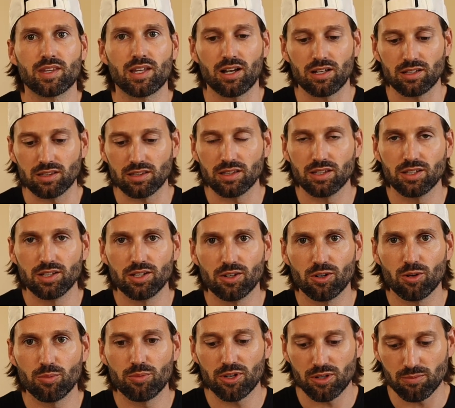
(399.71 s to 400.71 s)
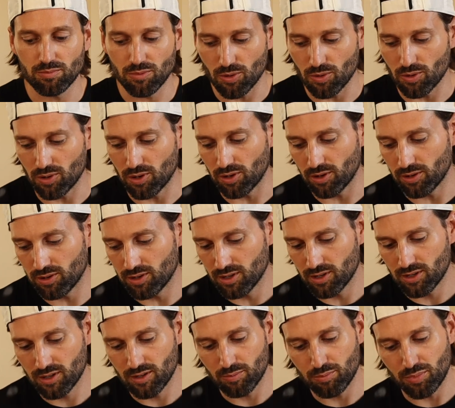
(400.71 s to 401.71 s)
a little bit more
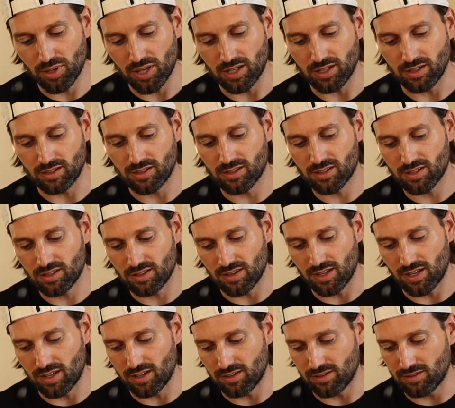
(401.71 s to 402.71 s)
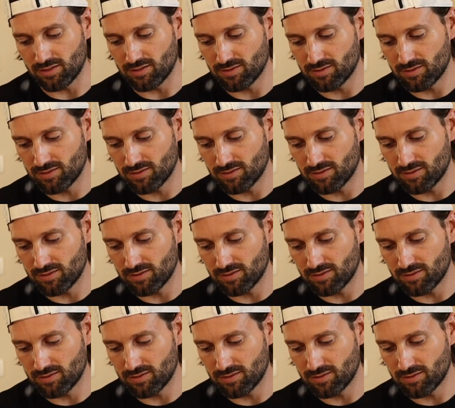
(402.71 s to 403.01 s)
pink than